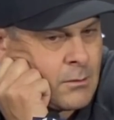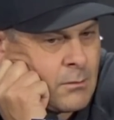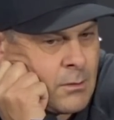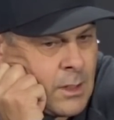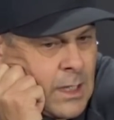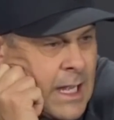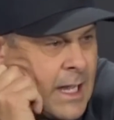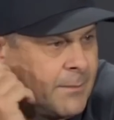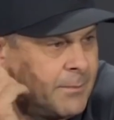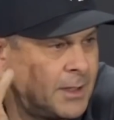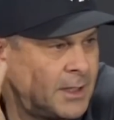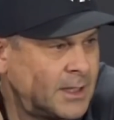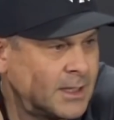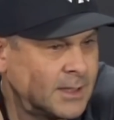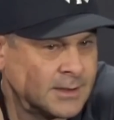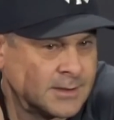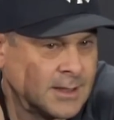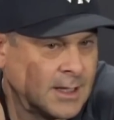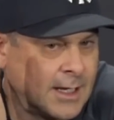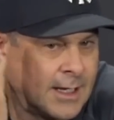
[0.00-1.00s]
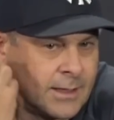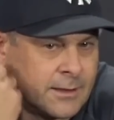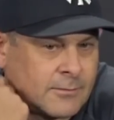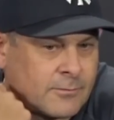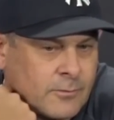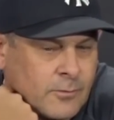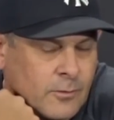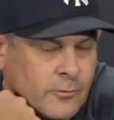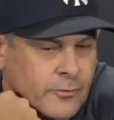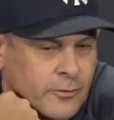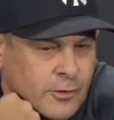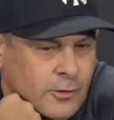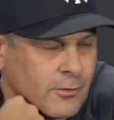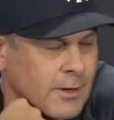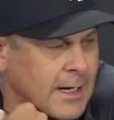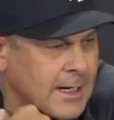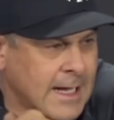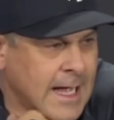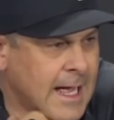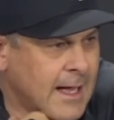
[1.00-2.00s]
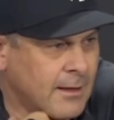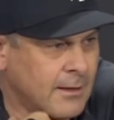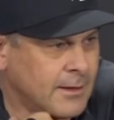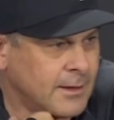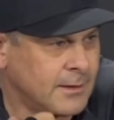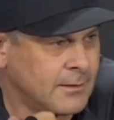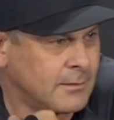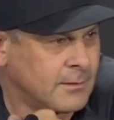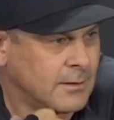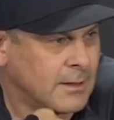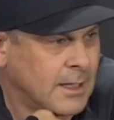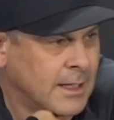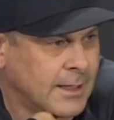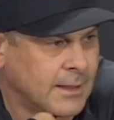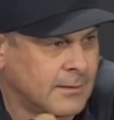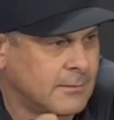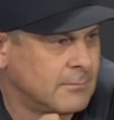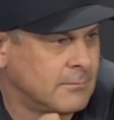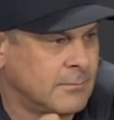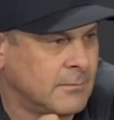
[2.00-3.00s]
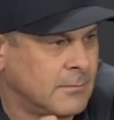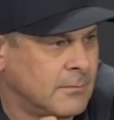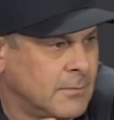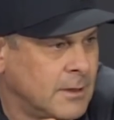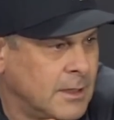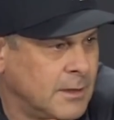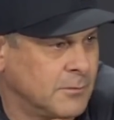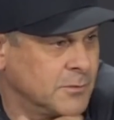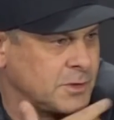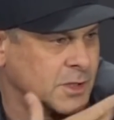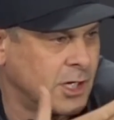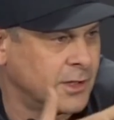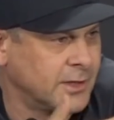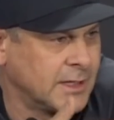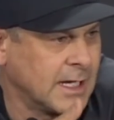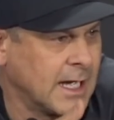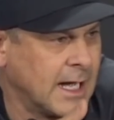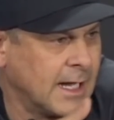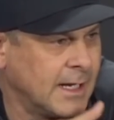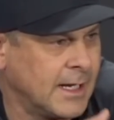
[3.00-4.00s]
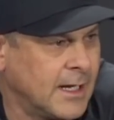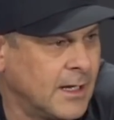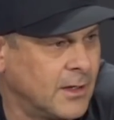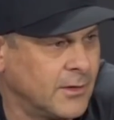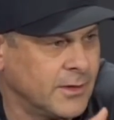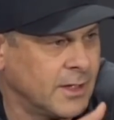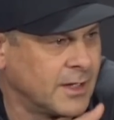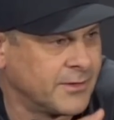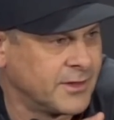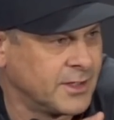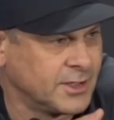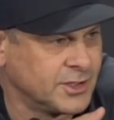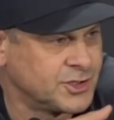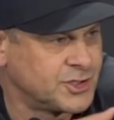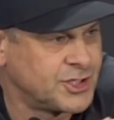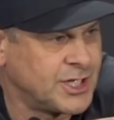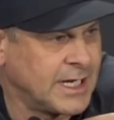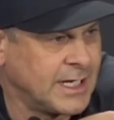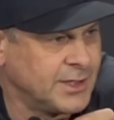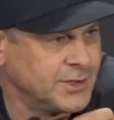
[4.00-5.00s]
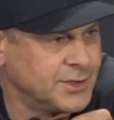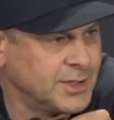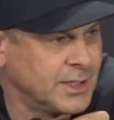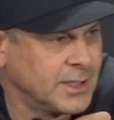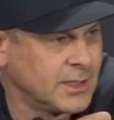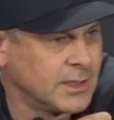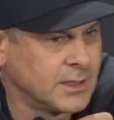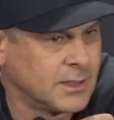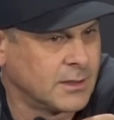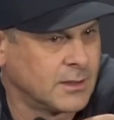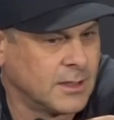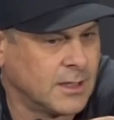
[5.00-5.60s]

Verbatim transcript: Yeah, because like for Greg Allen, like he was on the IL, nothing's changing.